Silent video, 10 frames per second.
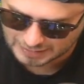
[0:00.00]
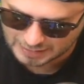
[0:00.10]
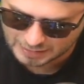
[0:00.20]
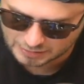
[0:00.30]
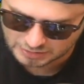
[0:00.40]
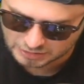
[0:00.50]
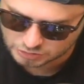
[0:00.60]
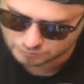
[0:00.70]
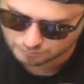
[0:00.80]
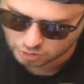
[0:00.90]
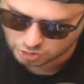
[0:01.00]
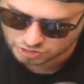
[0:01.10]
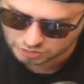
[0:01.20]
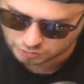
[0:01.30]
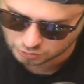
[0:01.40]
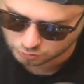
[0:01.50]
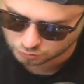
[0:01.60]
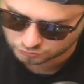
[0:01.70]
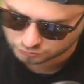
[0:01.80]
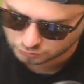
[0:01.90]
And in merging
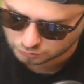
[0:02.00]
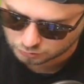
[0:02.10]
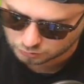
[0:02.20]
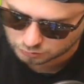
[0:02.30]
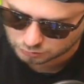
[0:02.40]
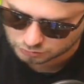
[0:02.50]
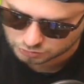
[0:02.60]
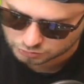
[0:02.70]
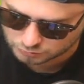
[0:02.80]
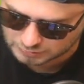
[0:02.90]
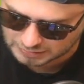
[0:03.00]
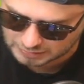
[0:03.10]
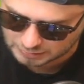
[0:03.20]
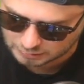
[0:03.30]
those, ooh, I'll just do that.